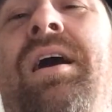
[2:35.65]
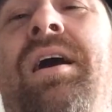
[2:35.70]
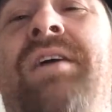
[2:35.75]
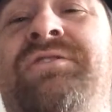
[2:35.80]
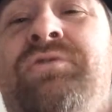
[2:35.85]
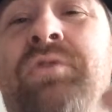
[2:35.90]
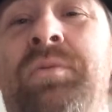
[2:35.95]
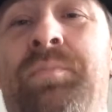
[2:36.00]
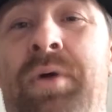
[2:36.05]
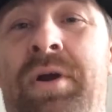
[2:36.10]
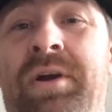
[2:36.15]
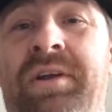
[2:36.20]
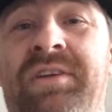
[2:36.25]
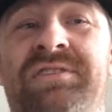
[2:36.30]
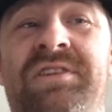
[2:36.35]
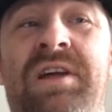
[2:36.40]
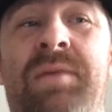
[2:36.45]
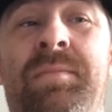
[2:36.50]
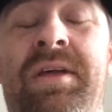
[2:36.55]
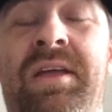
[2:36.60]
Suey Park
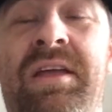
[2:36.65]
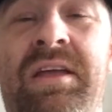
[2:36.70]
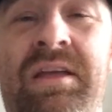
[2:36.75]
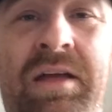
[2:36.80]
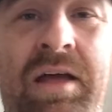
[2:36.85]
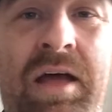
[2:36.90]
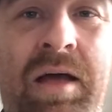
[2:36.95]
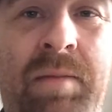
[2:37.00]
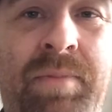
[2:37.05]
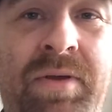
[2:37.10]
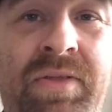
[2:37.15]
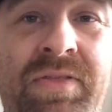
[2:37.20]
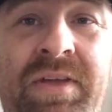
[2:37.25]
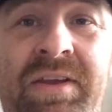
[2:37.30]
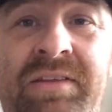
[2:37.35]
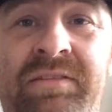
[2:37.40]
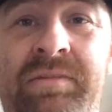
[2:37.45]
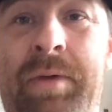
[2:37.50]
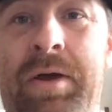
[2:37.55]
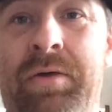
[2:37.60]
is now making a bid
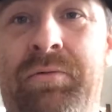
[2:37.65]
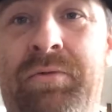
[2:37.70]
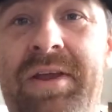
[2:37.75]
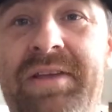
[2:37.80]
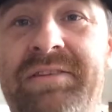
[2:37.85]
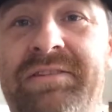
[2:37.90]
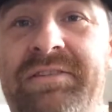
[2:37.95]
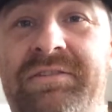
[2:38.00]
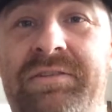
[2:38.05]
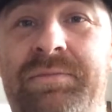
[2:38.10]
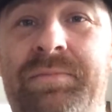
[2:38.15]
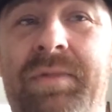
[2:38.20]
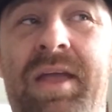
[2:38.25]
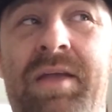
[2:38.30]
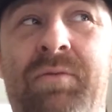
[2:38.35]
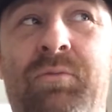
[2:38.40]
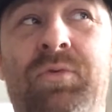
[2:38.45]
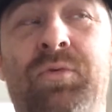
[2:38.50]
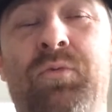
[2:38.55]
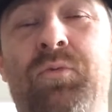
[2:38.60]
that it's about racism.
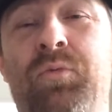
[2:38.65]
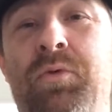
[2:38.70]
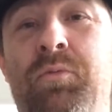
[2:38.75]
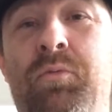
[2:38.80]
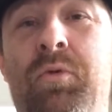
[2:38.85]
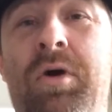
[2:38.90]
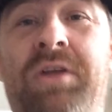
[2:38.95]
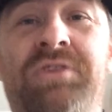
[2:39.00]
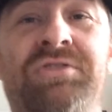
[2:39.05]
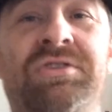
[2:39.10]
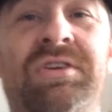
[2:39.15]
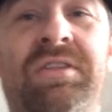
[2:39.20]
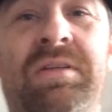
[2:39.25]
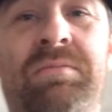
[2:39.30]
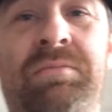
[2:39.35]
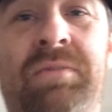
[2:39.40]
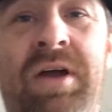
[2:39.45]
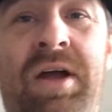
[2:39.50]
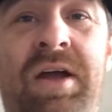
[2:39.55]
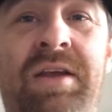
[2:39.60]
And we're watching
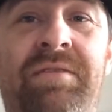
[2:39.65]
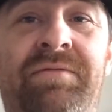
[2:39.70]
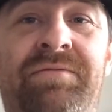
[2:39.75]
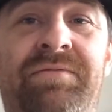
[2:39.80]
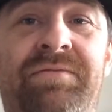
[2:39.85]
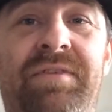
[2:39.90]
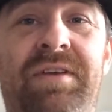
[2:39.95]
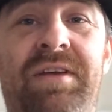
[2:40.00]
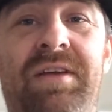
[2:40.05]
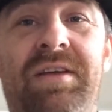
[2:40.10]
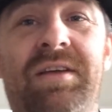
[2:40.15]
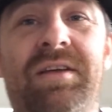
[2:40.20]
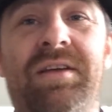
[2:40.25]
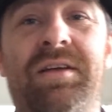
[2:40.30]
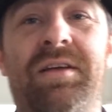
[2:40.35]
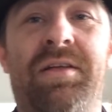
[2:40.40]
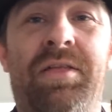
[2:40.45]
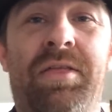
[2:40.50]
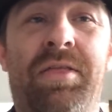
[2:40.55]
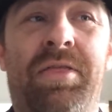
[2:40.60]
them kind of
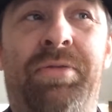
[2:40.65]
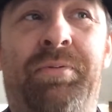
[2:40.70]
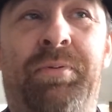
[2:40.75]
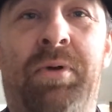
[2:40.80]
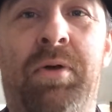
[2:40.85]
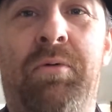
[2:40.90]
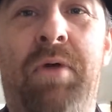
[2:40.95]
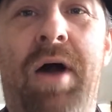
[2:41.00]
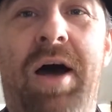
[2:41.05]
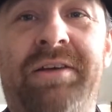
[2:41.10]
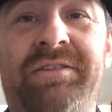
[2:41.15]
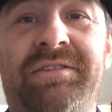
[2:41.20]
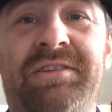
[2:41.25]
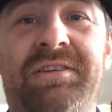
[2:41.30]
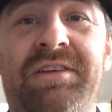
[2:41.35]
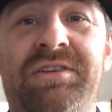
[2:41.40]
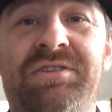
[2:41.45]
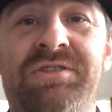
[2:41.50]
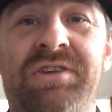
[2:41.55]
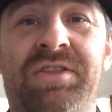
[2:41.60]
throw rocks
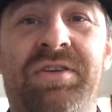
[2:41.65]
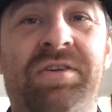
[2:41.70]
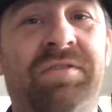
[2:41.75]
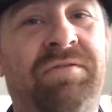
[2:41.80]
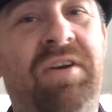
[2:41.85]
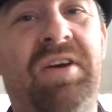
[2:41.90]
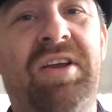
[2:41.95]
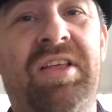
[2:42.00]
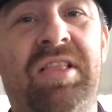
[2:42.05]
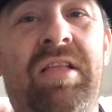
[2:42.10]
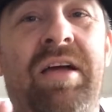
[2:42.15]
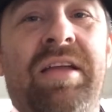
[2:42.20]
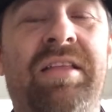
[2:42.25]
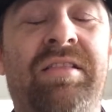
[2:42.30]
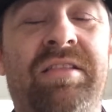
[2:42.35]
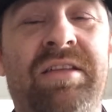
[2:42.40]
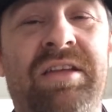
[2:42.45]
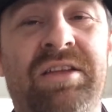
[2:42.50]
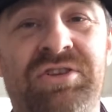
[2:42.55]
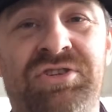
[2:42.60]
at each other very
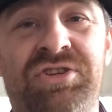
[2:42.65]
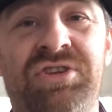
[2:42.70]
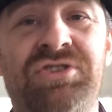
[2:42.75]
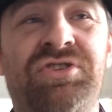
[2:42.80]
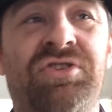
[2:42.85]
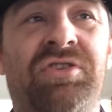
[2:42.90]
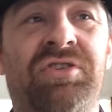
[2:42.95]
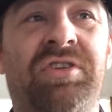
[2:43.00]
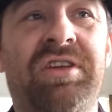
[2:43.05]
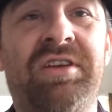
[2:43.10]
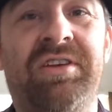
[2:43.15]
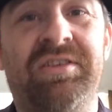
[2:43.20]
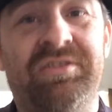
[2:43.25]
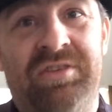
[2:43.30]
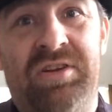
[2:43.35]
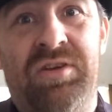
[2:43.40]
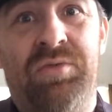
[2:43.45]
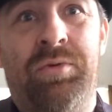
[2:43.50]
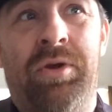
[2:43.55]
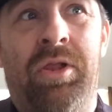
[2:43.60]
lightly and gingerly because
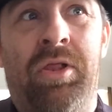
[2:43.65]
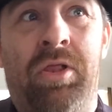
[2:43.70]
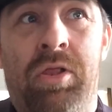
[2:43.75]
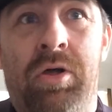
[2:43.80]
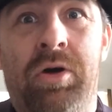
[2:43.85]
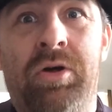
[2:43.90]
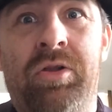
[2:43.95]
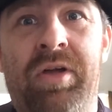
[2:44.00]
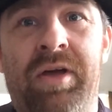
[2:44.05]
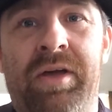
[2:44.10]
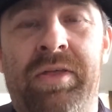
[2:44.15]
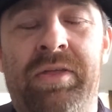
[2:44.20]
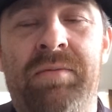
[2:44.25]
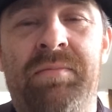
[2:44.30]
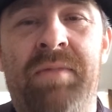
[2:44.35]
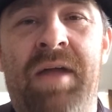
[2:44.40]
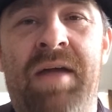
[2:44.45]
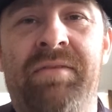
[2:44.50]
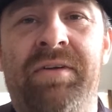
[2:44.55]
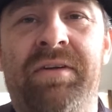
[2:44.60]
they don't want to look like they're
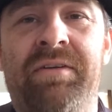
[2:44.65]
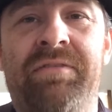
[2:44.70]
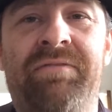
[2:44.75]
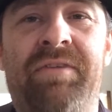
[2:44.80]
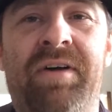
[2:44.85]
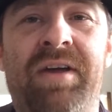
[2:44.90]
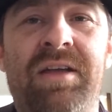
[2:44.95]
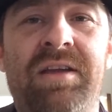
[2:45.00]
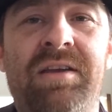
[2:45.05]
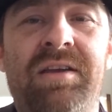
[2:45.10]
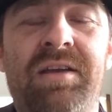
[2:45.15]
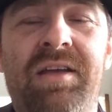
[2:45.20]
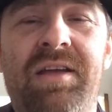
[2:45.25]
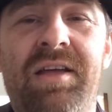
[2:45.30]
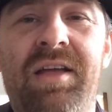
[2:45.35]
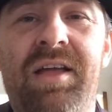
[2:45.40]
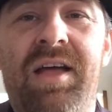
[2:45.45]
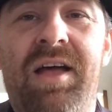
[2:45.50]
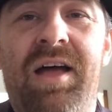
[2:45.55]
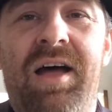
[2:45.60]
having a fight.
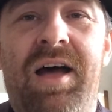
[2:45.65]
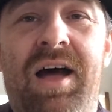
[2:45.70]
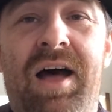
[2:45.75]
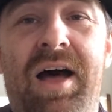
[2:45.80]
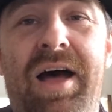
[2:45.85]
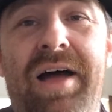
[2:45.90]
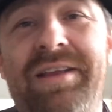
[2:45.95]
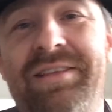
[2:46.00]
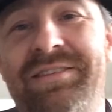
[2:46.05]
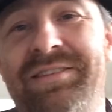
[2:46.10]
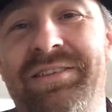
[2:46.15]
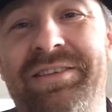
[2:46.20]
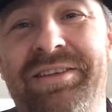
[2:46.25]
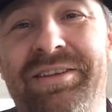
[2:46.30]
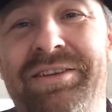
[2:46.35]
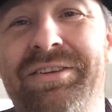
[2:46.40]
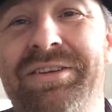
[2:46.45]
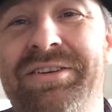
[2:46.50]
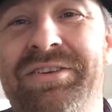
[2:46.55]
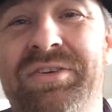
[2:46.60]
And it's a
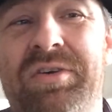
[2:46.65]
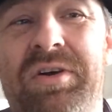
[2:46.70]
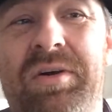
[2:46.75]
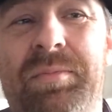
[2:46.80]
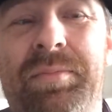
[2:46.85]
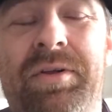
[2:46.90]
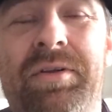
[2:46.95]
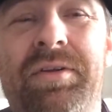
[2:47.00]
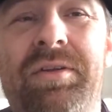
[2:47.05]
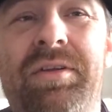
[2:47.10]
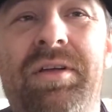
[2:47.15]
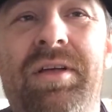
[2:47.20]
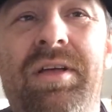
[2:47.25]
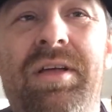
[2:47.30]
little adorable.